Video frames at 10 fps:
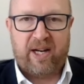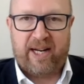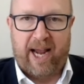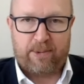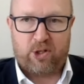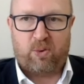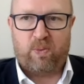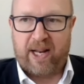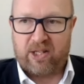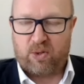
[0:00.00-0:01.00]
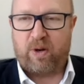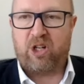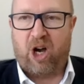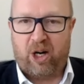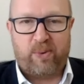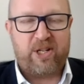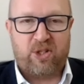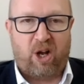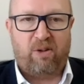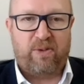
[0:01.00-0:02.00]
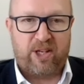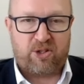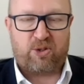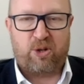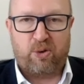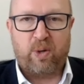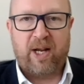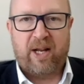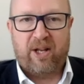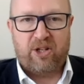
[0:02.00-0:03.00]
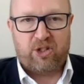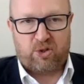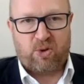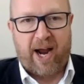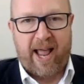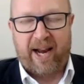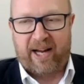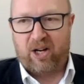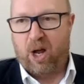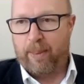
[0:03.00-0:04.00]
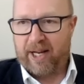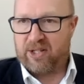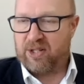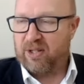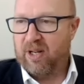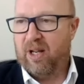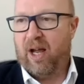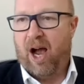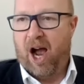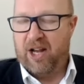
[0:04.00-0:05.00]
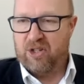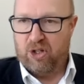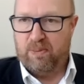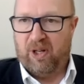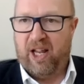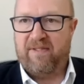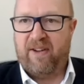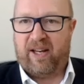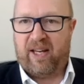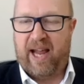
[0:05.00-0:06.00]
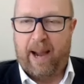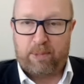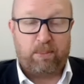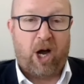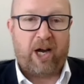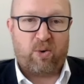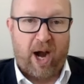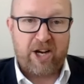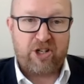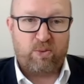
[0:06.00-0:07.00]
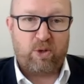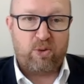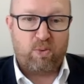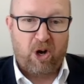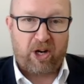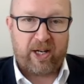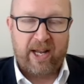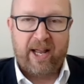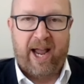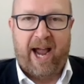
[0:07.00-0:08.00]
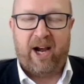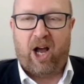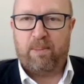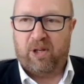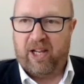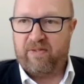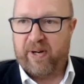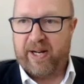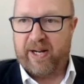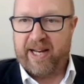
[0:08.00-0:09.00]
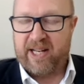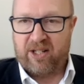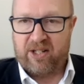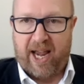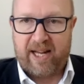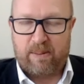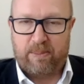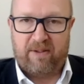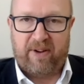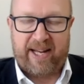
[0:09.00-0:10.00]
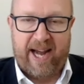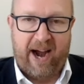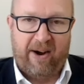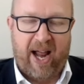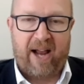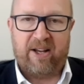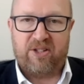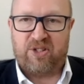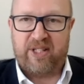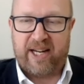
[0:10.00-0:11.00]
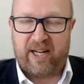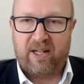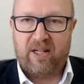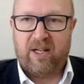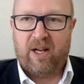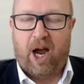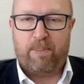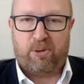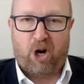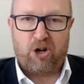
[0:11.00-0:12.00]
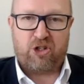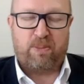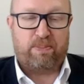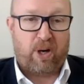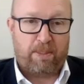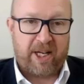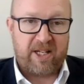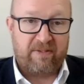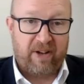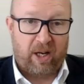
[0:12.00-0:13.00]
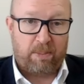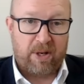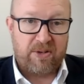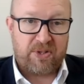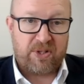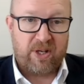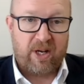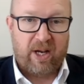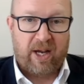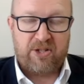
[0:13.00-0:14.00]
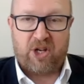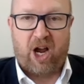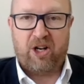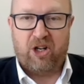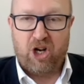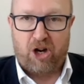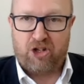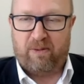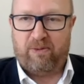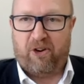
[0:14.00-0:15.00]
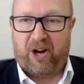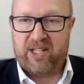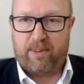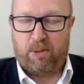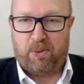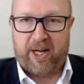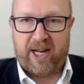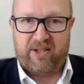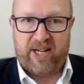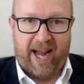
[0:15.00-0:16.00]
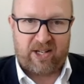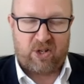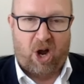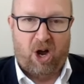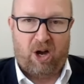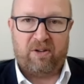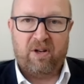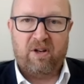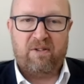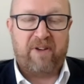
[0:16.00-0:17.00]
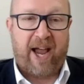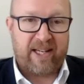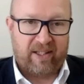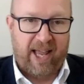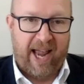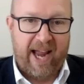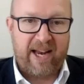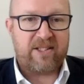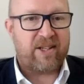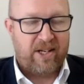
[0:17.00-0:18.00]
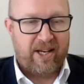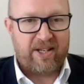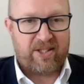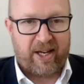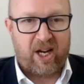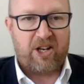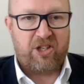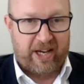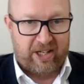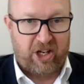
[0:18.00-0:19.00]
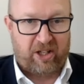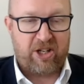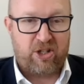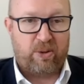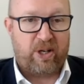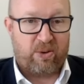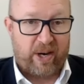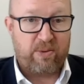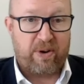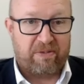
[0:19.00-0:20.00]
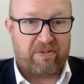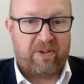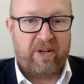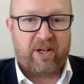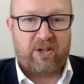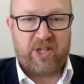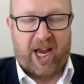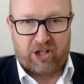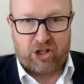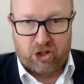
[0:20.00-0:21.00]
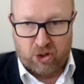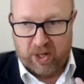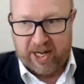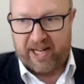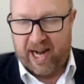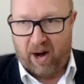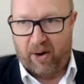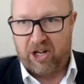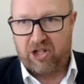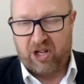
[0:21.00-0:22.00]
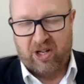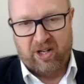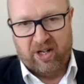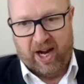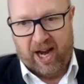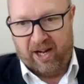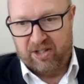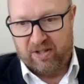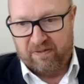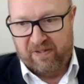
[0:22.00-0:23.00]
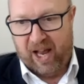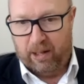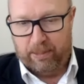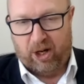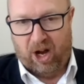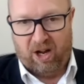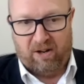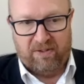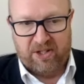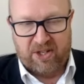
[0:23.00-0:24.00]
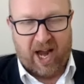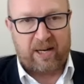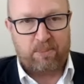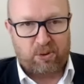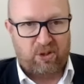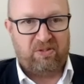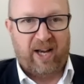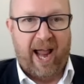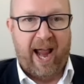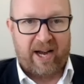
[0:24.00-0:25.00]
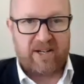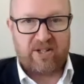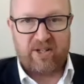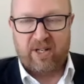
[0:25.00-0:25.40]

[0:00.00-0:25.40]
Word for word: caps on rents. We've got to resolve this through straight out economics. I do believe a cap on migration would work, and I believe we need to take a bit of a carrot and a stick approach to property developers. So the notion of, for example, putting a tax on vacant land is something I de- generally do agree with because that should encourage uh, development of this unimproved land.